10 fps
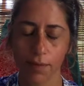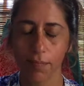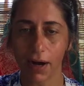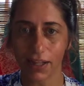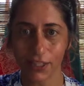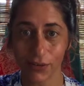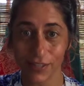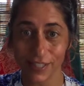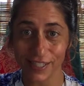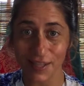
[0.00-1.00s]
Bali
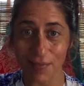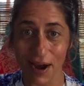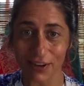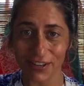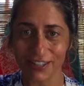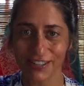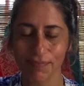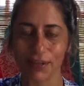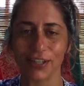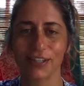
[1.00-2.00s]
noises in the
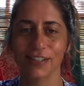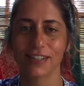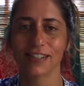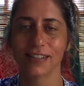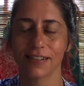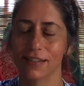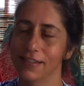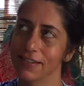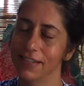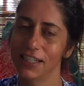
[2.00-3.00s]
background, birds.
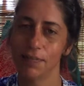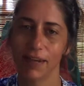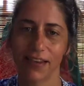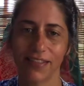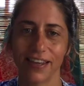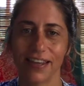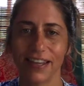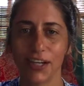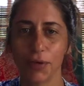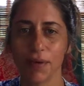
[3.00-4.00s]
You may get the
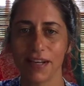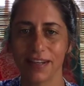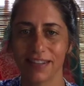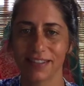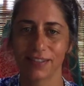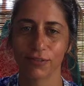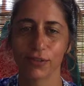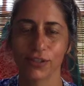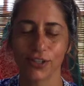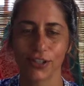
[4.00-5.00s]
intermittent
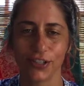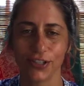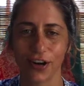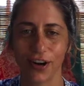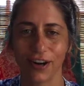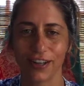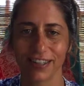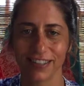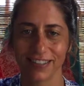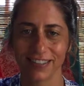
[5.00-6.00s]
rooster dog
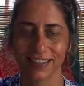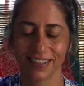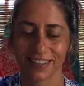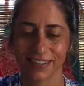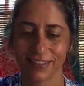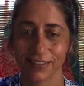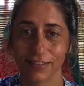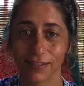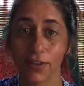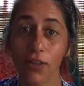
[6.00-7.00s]
and
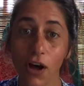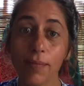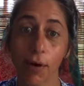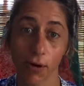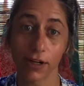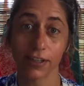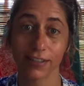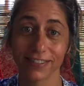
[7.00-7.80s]
the lawnmower.